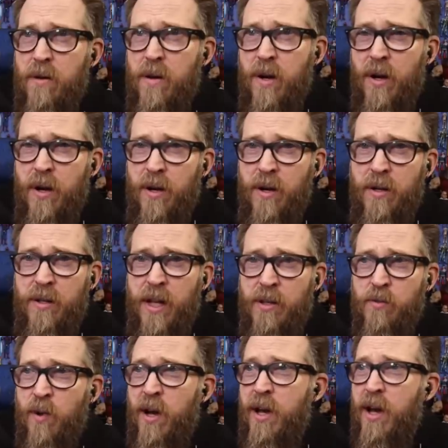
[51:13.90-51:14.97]
Uh,
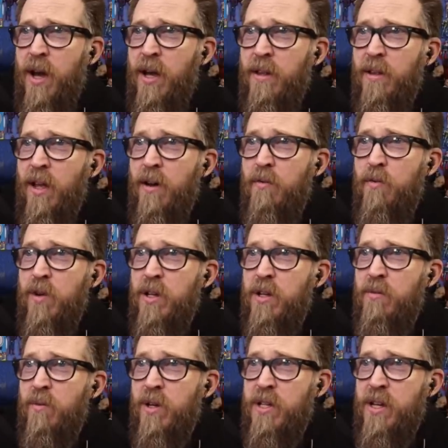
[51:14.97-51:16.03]
that's why I love what
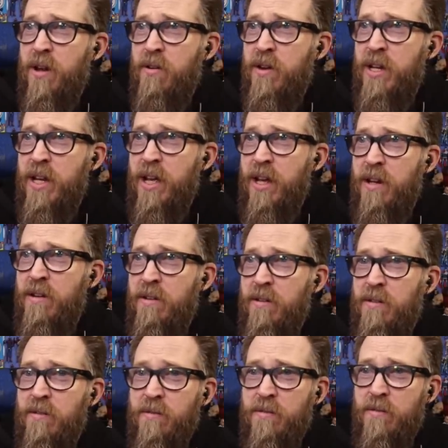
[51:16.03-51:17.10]
what Terry did
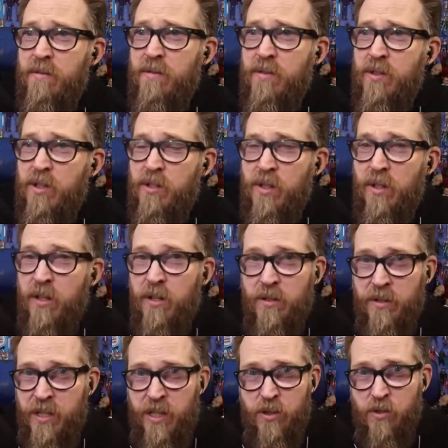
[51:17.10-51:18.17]
just a
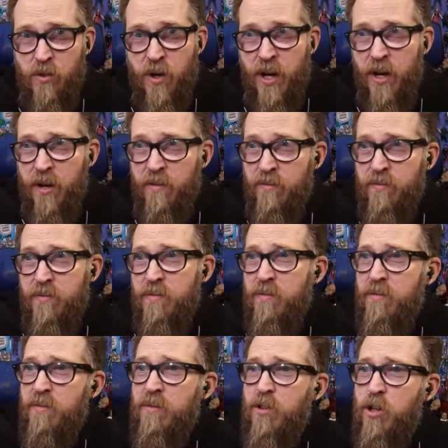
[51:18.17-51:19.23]
little Easter egg of
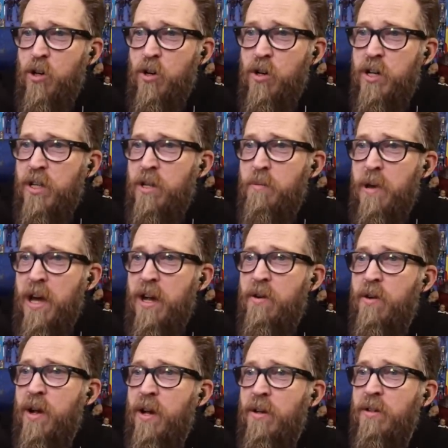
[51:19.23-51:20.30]
Kirk in the
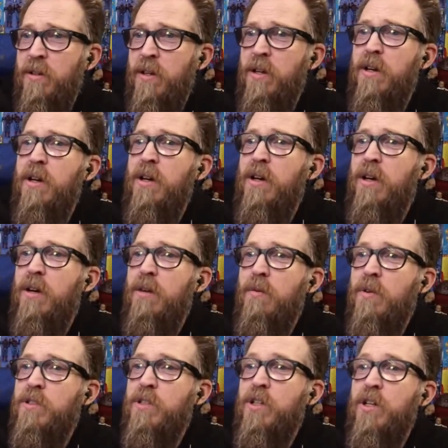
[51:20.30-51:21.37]
background
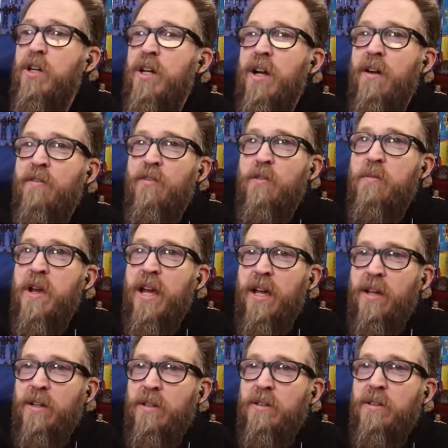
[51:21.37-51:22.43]
was good enough for
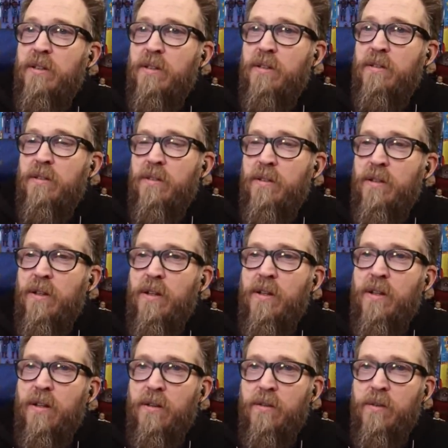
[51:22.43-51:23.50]
me,
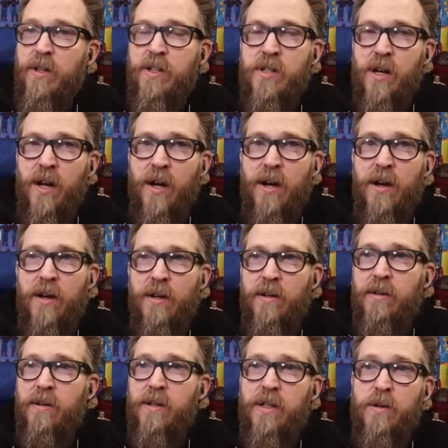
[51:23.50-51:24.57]
which uh,
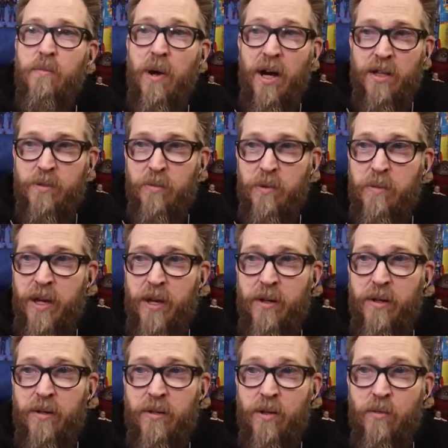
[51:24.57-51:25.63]
could possibly make
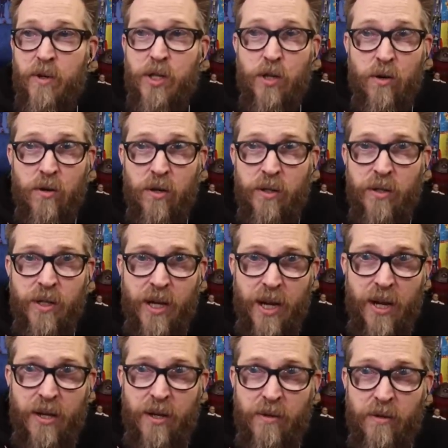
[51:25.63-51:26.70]
the return
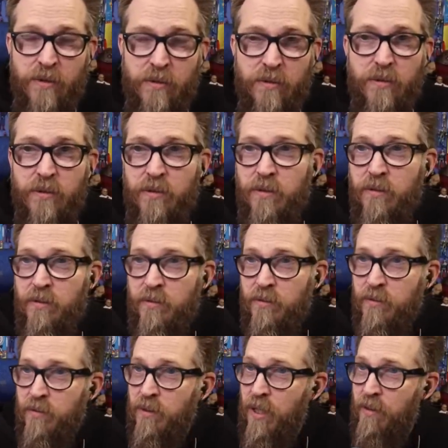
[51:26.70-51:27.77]
canon.
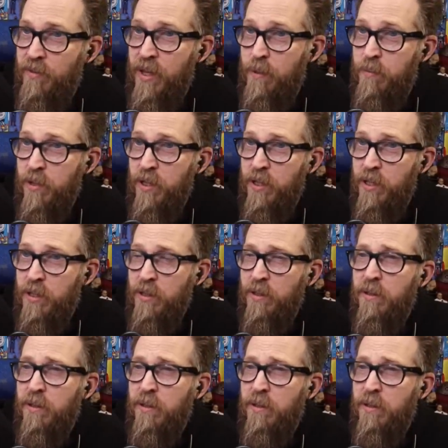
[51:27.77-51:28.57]
Love that book.